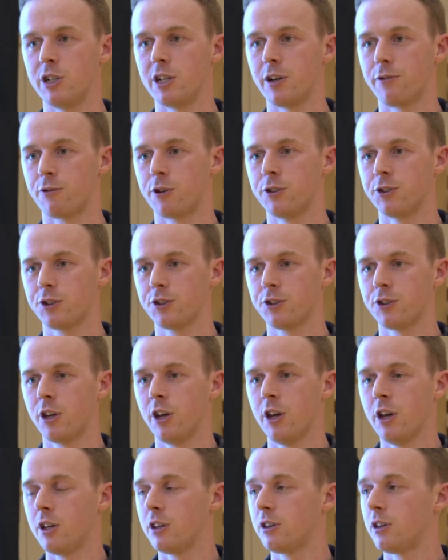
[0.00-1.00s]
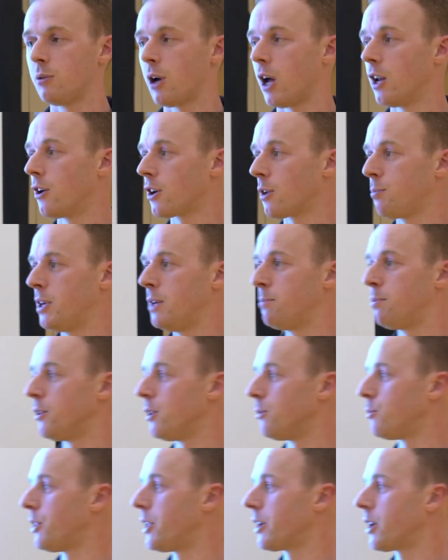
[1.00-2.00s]
difference. A lot of people,
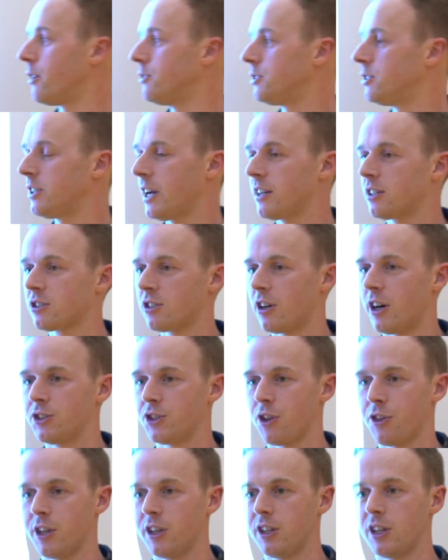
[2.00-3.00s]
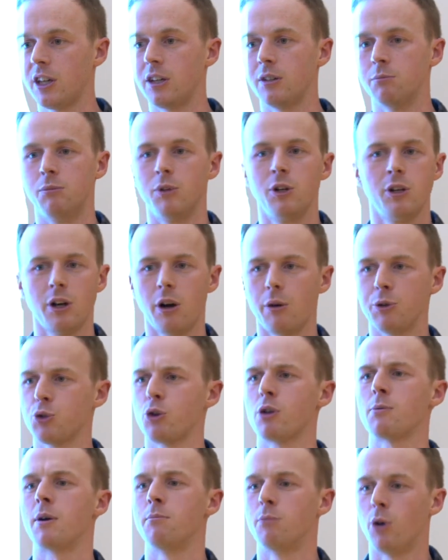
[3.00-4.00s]
when they go into data science, are thinking, oh, it's all
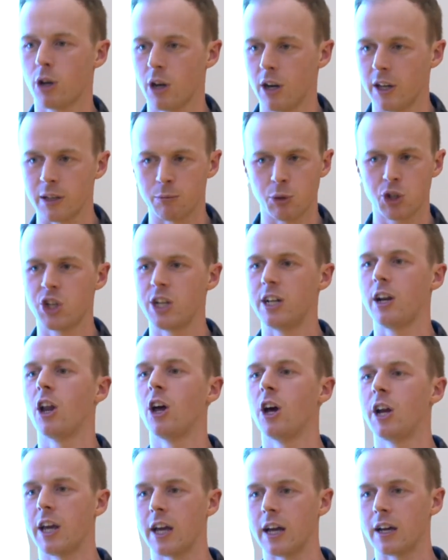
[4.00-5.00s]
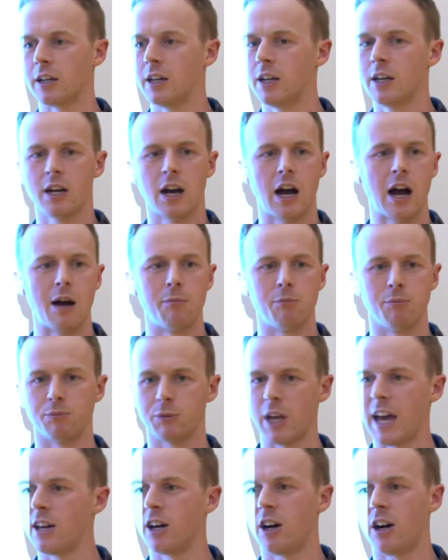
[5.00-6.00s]
about modeling, machine learning,
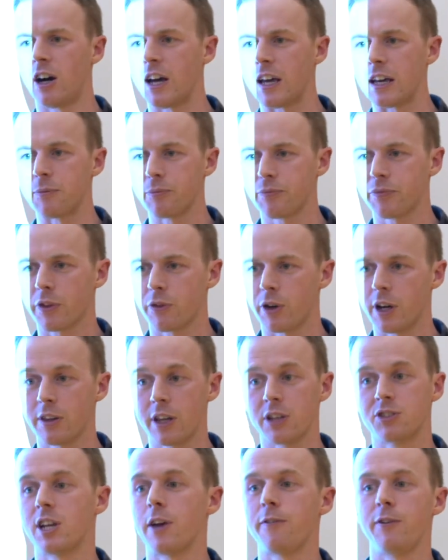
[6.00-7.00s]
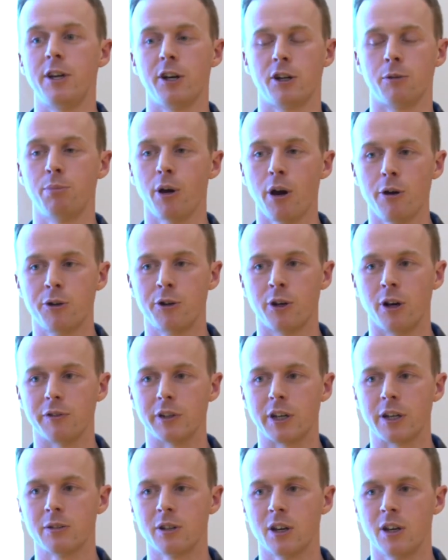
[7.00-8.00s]
AI, right? And that's definitely a component of
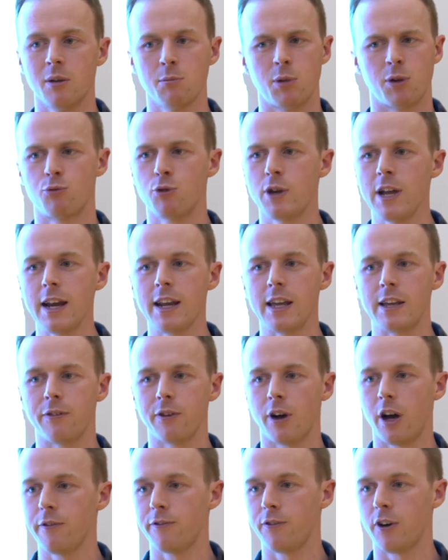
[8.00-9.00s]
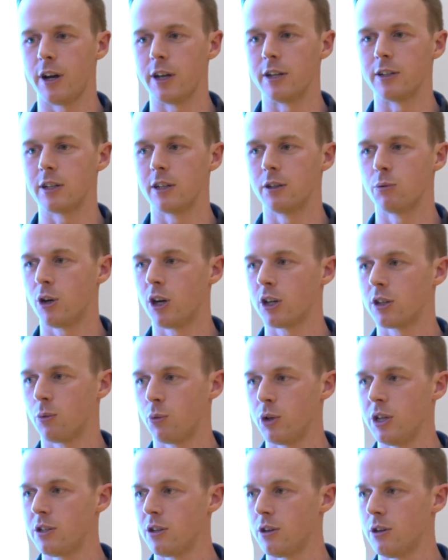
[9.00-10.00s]
it. But really, I find in the work that
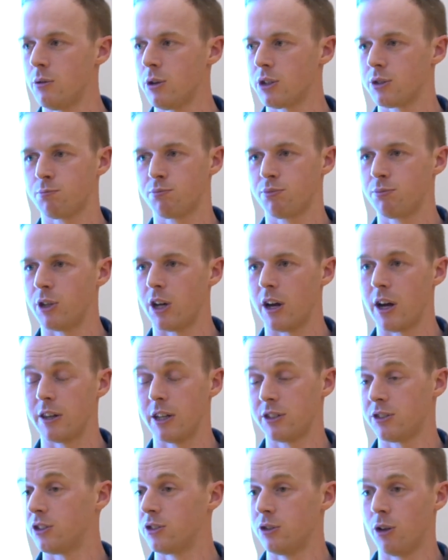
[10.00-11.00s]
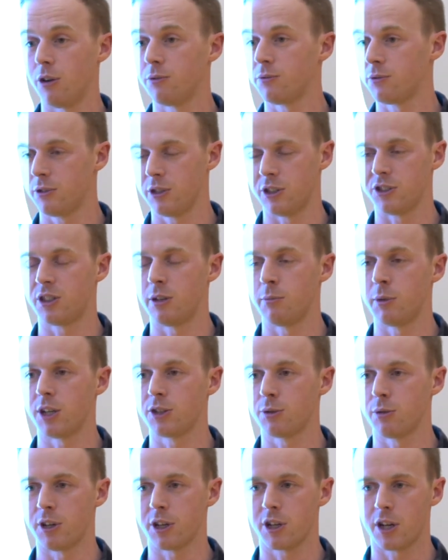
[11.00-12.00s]
we do, it's, and this is not dissimilar to
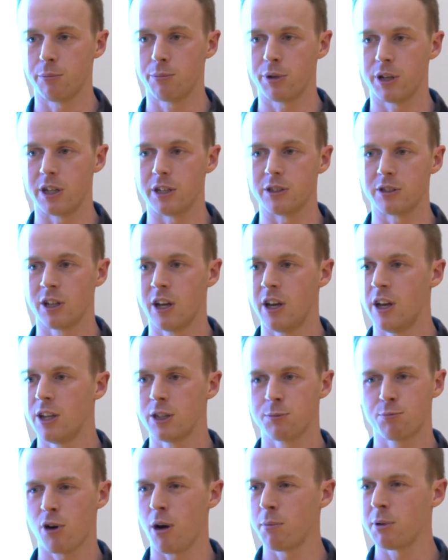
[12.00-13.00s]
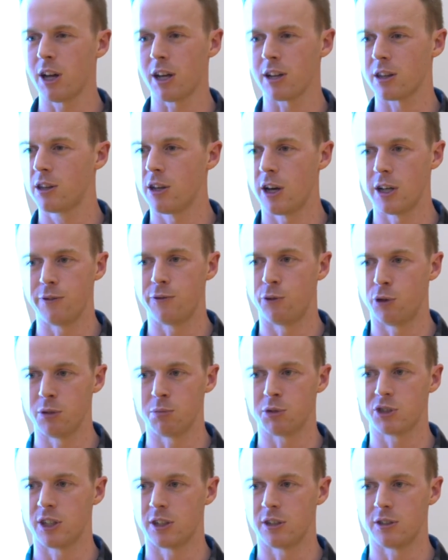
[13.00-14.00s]
other companies, it's probably like
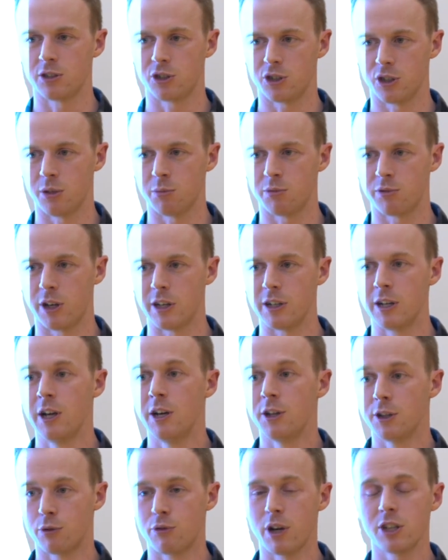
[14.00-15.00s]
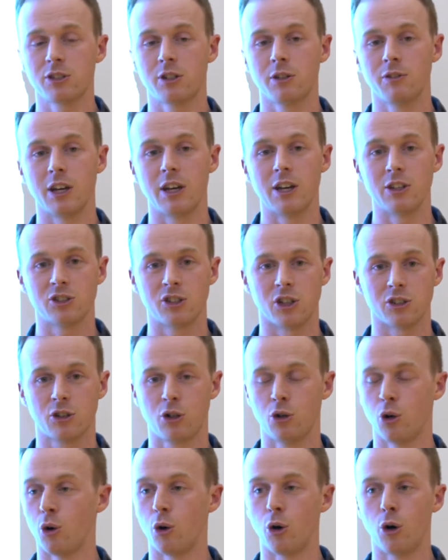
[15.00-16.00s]
30–40% of the job, right? The rest of it is just
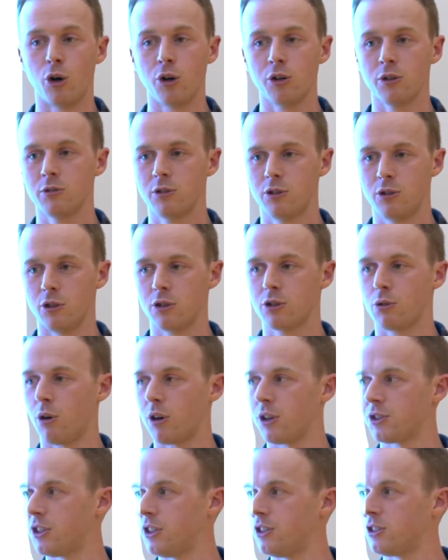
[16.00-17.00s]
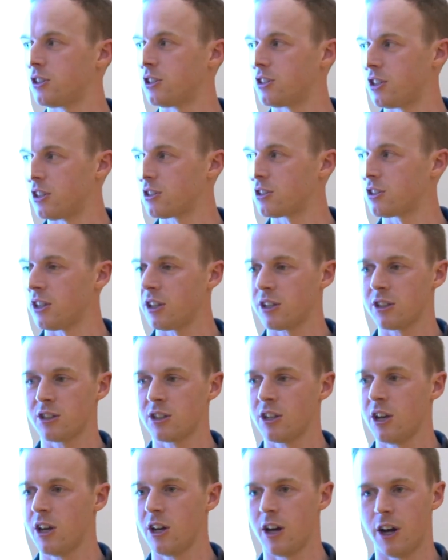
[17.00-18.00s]
core, good quality statistics,
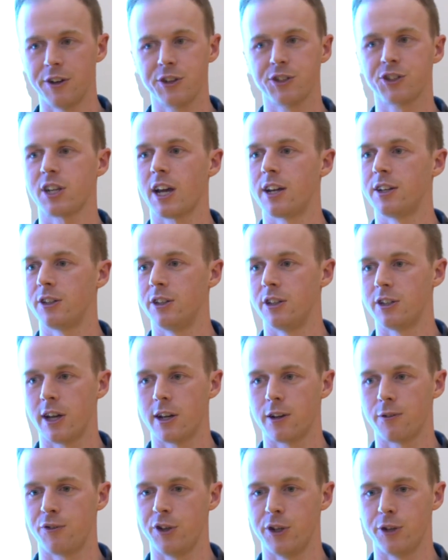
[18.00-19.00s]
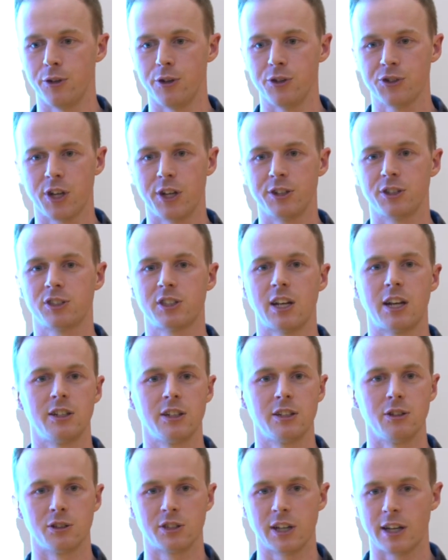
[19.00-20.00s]
understanding your data fields, understanding
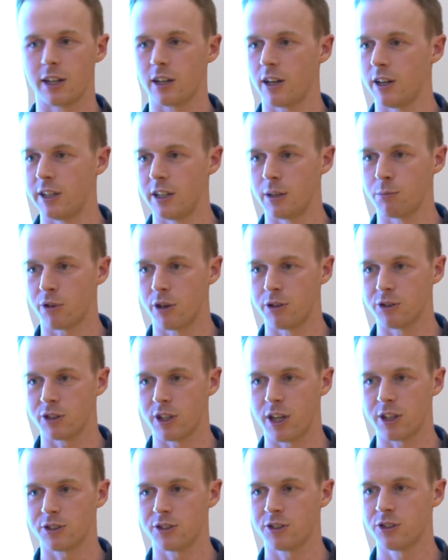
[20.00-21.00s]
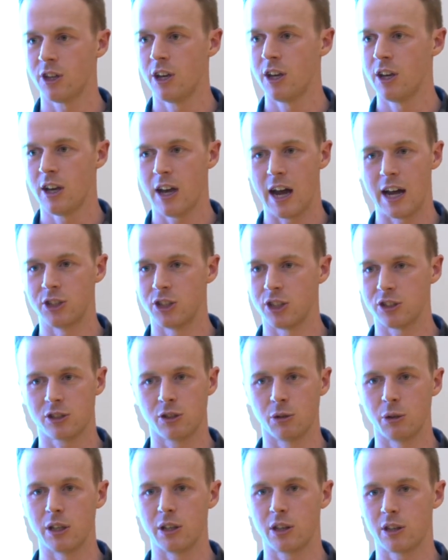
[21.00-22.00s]
your data cleaning process, and just
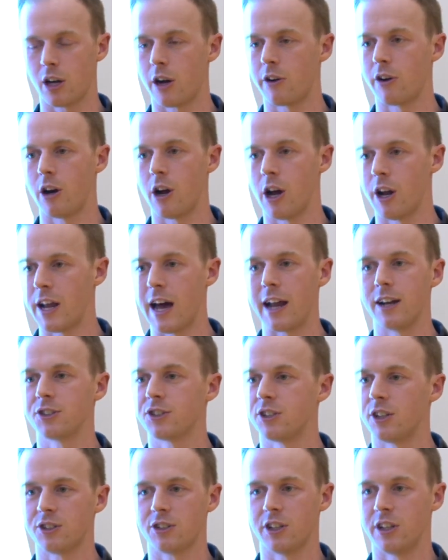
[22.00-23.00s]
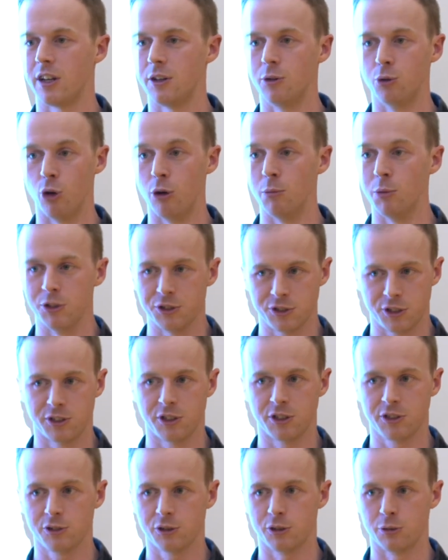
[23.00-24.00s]
doing thorough analysis in a normal
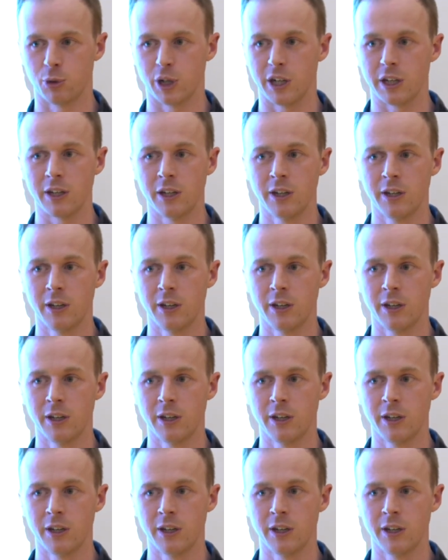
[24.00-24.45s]
statistical way.